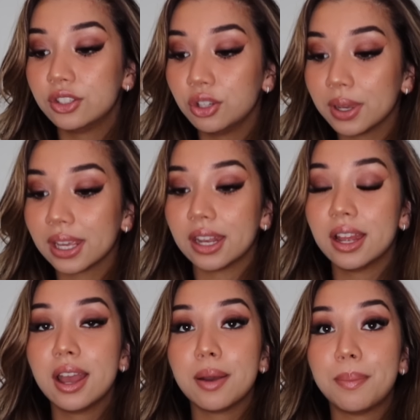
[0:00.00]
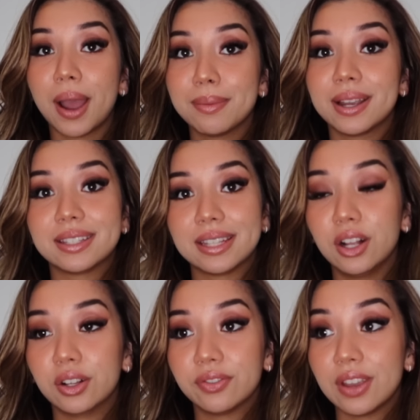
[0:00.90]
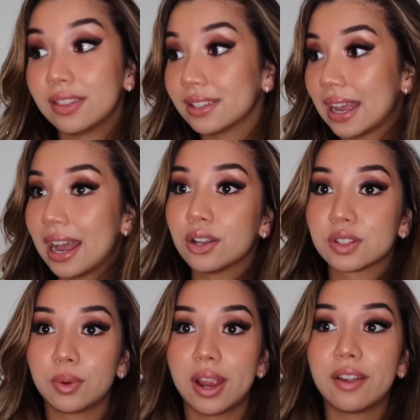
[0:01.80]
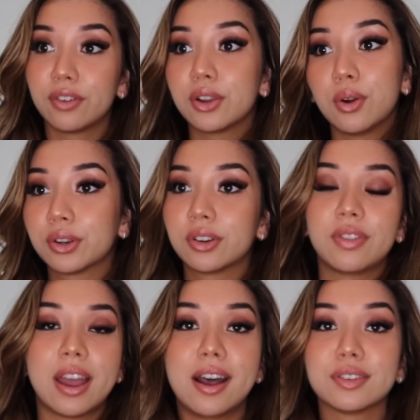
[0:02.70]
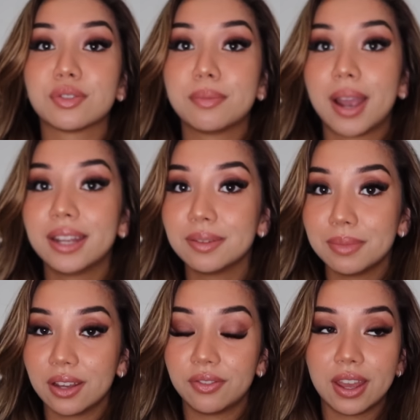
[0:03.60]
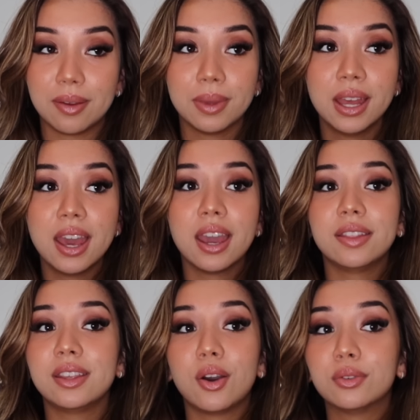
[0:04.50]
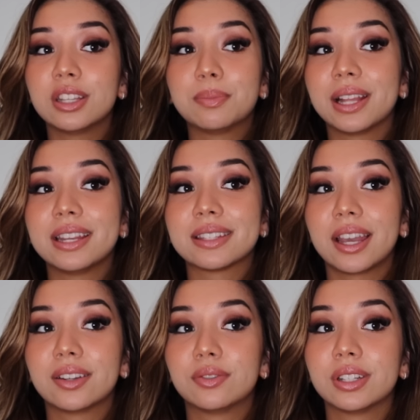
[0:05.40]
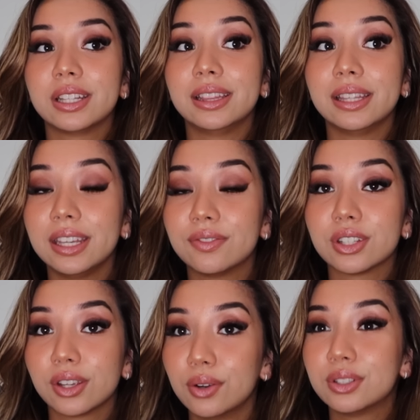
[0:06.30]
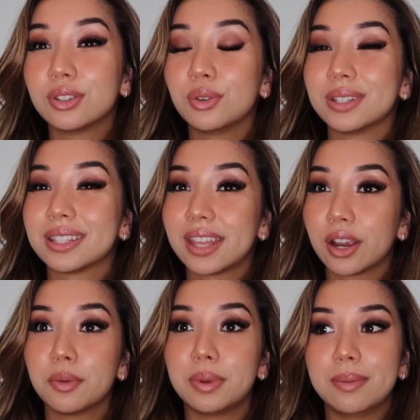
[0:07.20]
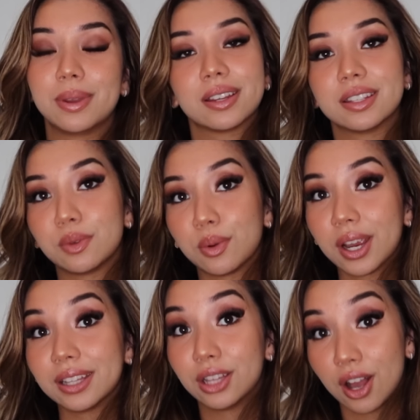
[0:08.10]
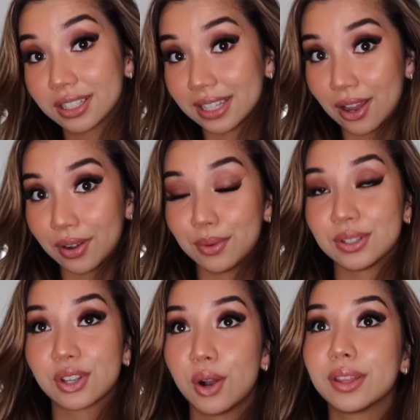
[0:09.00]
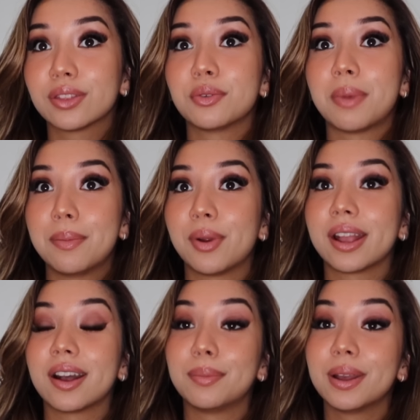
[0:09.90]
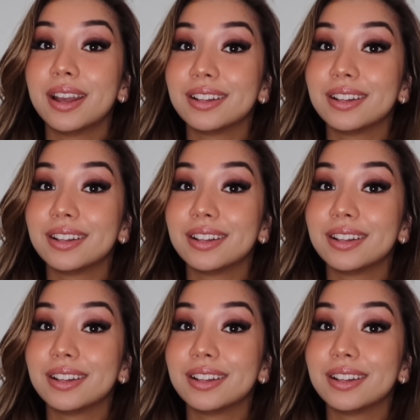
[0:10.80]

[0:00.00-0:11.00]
doing it by myself in this house where every corner of the house reminded me of him. And the only place I could really leave to go to was therapy because we were in lockdown. I was going through my breakup